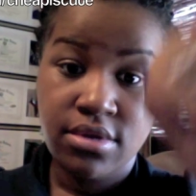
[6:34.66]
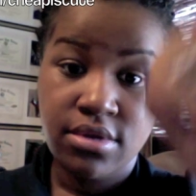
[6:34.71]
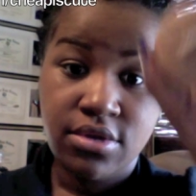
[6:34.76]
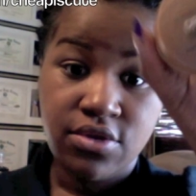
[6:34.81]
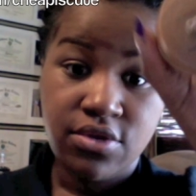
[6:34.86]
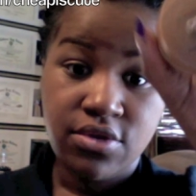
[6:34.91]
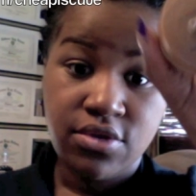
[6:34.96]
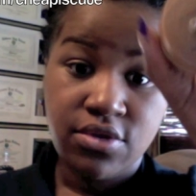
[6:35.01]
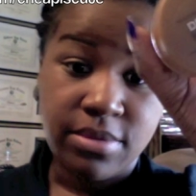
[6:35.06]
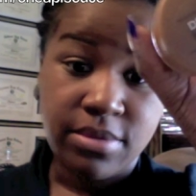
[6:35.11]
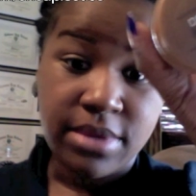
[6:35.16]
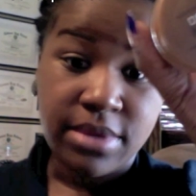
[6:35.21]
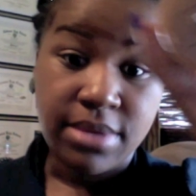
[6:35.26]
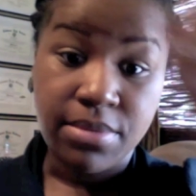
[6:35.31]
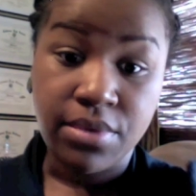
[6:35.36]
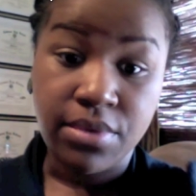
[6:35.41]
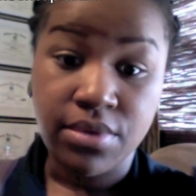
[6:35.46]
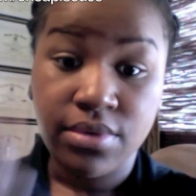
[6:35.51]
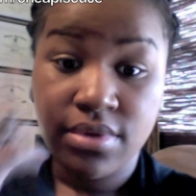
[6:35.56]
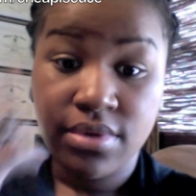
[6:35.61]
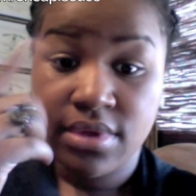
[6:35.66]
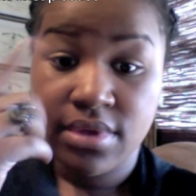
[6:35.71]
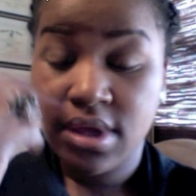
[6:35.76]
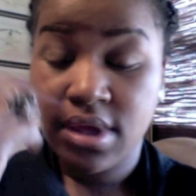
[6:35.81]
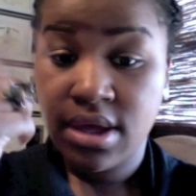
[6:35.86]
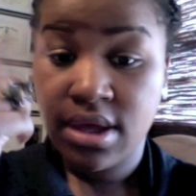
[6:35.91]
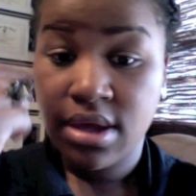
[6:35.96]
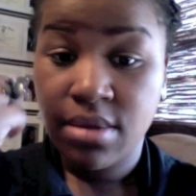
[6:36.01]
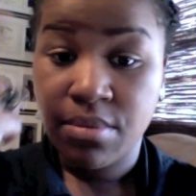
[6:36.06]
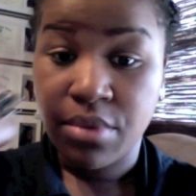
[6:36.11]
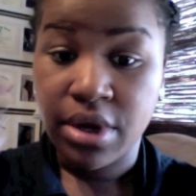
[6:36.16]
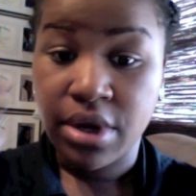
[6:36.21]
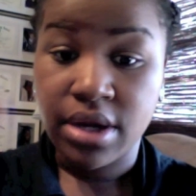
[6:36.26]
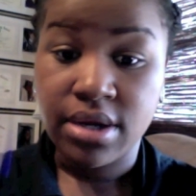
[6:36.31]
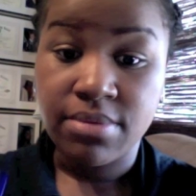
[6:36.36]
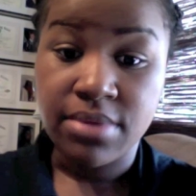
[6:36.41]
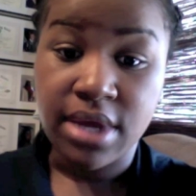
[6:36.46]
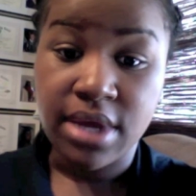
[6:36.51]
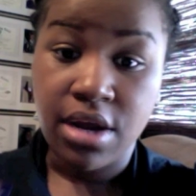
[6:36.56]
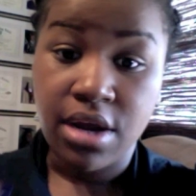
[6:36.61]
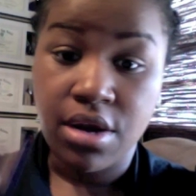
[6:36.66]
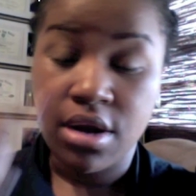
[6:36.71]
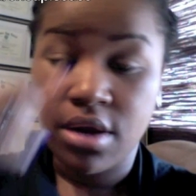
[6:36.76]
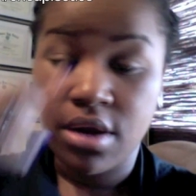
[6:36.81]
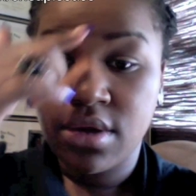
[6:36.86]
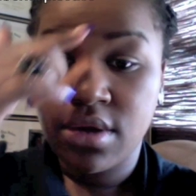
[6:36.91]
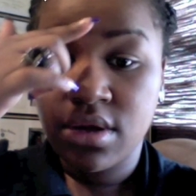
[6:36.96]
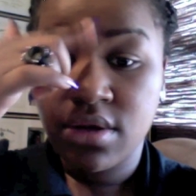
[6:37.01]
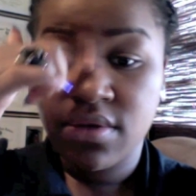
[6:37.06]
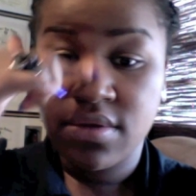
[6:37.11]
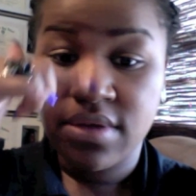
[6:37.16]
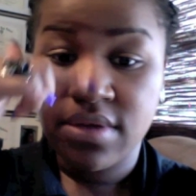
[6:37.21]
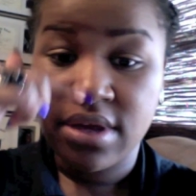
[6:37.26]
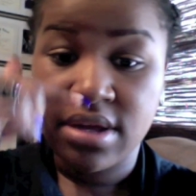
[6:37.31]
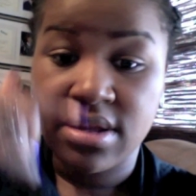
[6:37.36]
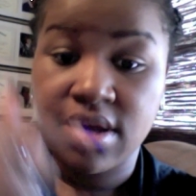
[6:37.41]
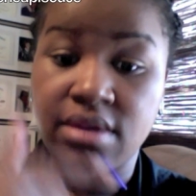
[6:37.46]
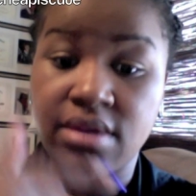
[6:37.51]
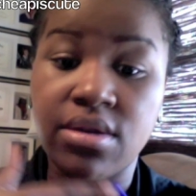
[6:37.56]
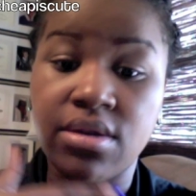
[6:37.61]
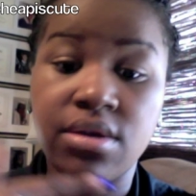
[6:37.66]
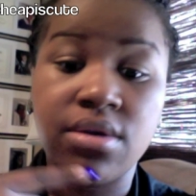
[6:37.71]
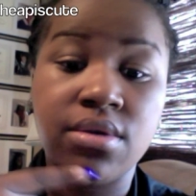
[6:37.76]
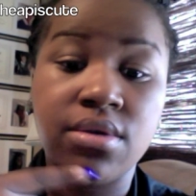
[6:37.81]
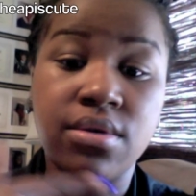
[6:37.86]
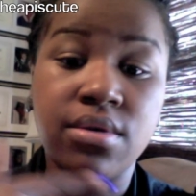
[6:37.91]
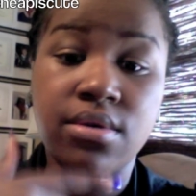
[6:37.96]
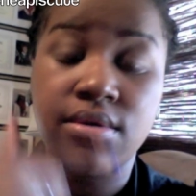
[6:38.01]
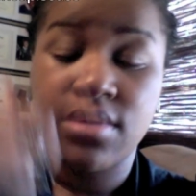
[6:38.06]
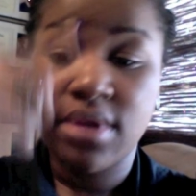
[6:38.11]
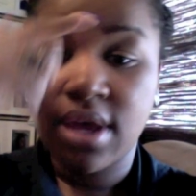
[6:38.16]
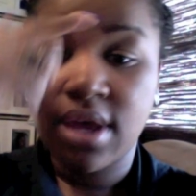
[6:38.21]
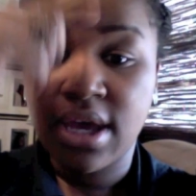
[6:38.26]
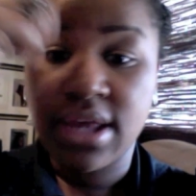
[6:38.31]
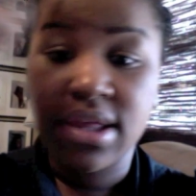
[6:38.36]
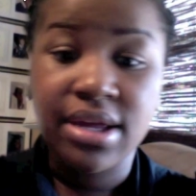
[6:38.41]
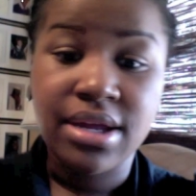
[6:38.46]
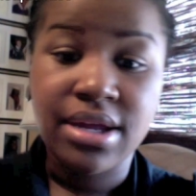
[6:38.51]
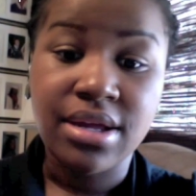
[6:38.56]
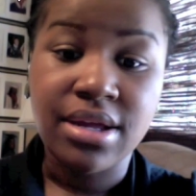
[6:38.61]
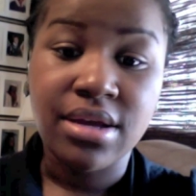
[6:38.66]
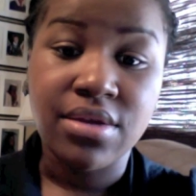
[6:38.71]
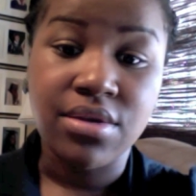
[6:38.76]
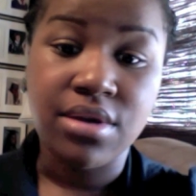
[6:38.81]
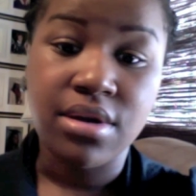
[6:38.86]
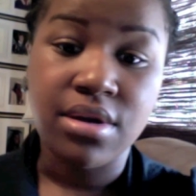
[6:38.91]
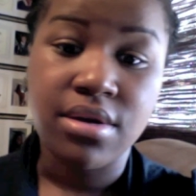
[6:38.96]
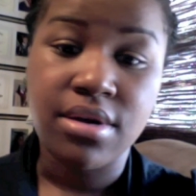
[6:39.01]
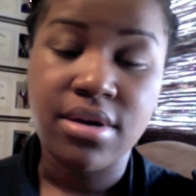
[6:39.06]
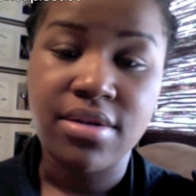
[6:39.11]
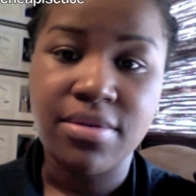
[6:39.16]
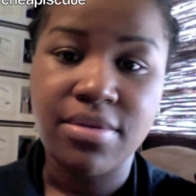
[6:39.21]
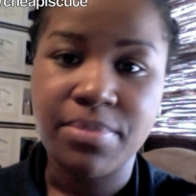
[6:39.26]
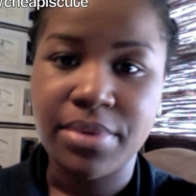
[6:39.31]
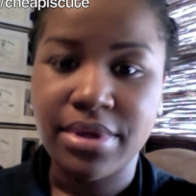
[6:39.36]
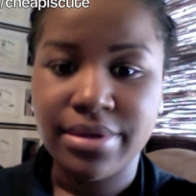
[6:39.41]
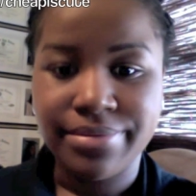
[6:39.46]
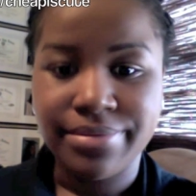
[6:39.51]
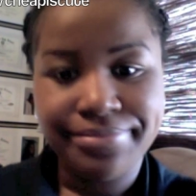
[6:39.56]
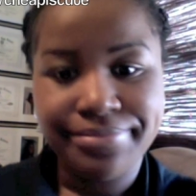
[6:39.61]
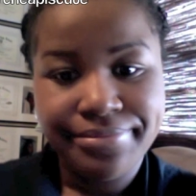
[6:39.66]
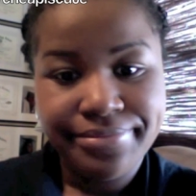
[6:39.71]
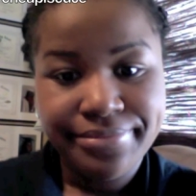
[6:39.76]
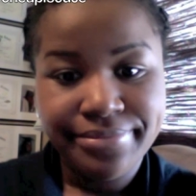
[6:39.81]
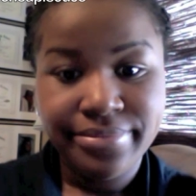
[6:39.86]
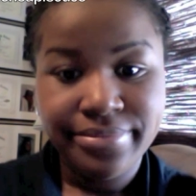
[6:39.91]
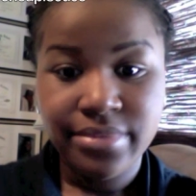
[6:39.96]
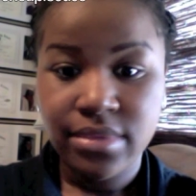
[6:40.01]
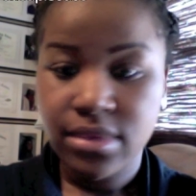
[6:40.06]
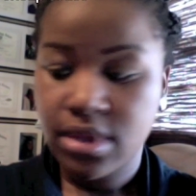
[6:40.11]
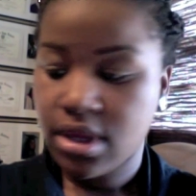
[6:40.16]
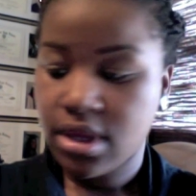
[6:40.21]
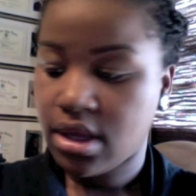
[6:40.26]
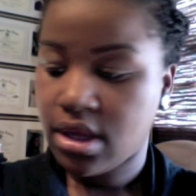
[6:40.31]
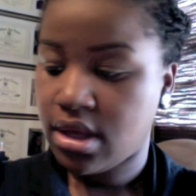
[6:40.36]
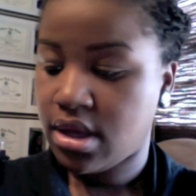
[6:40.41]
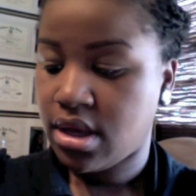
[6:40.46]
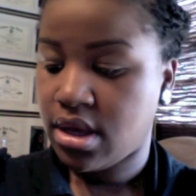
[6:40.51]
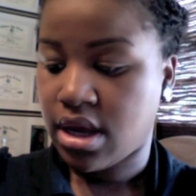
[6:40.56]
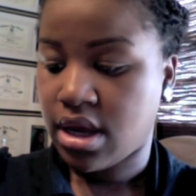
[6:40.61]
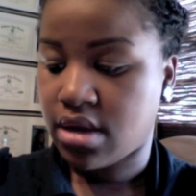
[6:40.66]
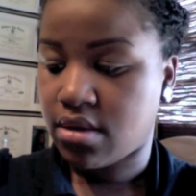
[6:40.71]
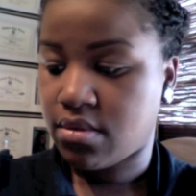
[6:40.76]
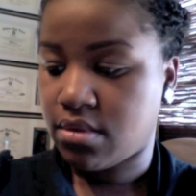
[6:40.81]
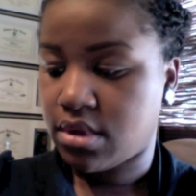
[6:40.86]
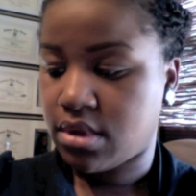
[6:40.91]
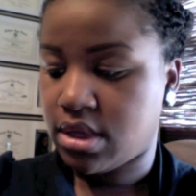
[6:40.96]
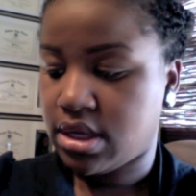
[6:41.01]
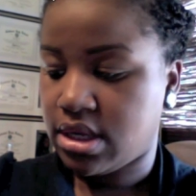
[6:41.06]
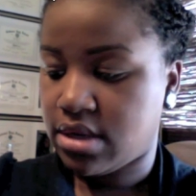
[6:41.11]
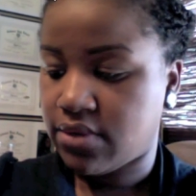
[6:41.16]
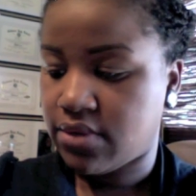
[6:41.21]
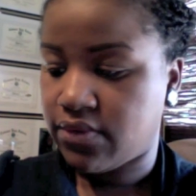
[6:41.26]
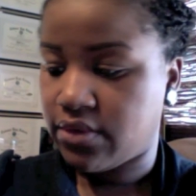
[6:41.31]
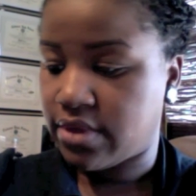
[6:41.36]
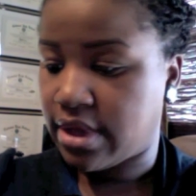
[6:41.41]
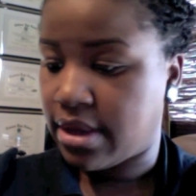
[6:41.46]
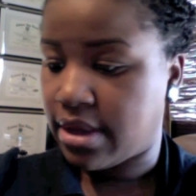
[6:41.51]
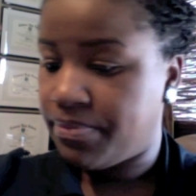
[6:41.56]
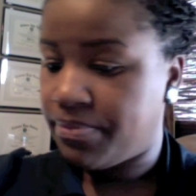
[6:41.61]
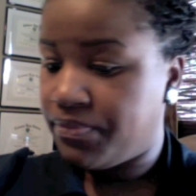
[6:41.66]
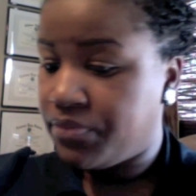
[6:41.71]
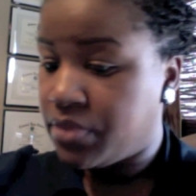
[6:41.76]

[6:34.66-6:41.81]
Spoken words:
Dream Matte Mousse, brighten up the eye area. You can also take it down the nose, highlight any other areas, but I don't really need it for that.